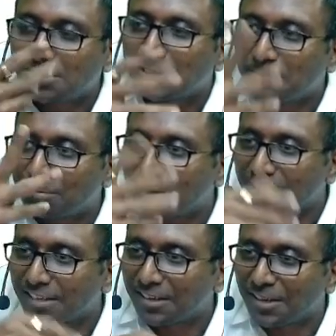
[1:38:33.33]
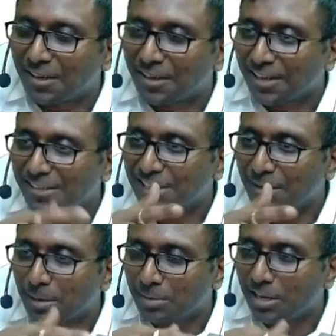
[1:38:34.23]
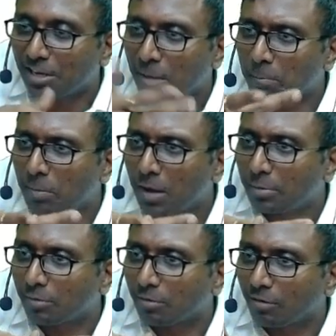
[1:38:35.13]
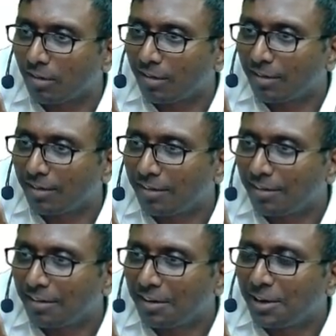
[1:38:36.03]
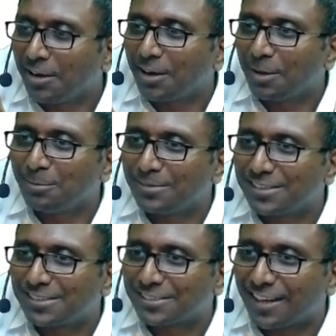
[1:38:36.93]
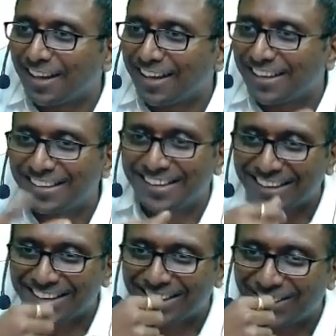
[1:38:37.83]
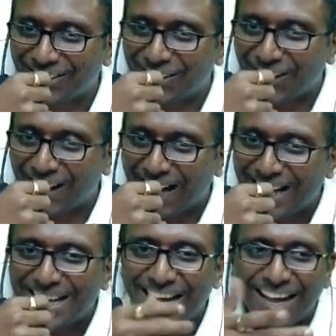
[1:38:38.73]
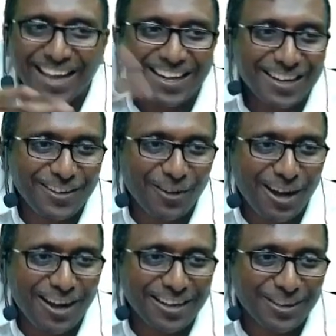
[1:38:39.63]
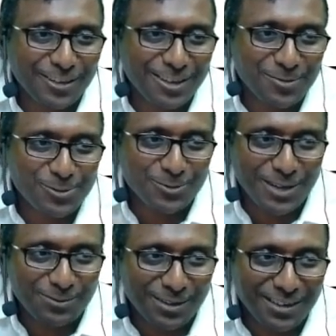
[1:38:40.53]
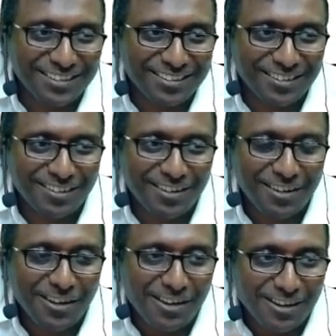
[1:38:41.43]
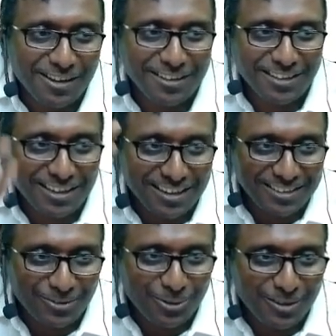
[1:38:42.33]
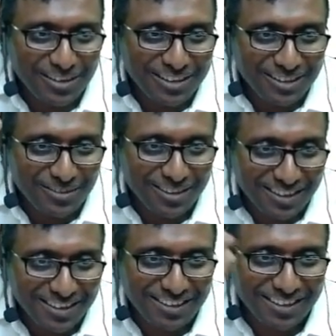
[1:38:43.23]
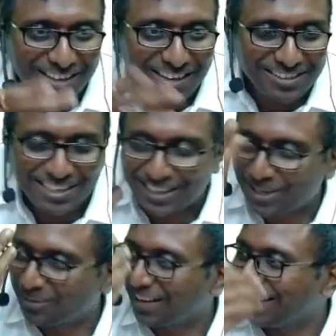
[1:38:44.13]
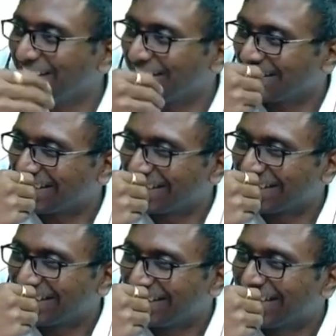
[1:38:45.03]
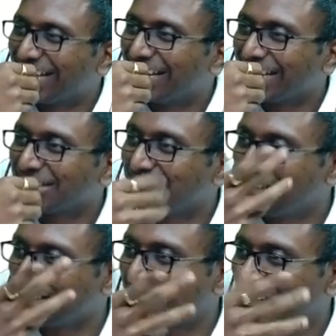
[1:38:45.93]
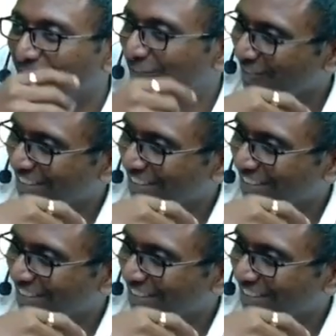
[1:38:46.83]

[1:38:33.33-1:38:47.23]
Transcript: Simply. Exam paper, num paper. Num dishta. Correct, no. I let whatever comes to my mind. Let the correct, whoever, correct, na, correct, let him die. That is his life.